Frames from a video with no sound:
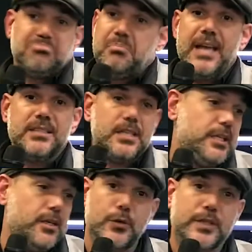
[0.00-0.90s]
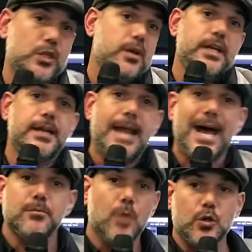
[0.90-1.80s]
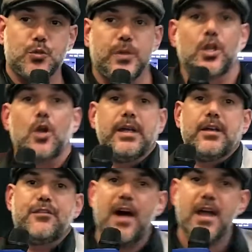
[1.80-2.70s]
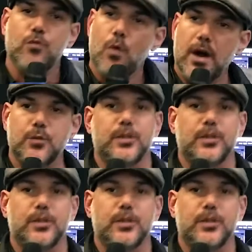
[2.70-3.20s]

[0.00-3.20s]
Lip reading: basically returning an Atmos, returning a 5-1,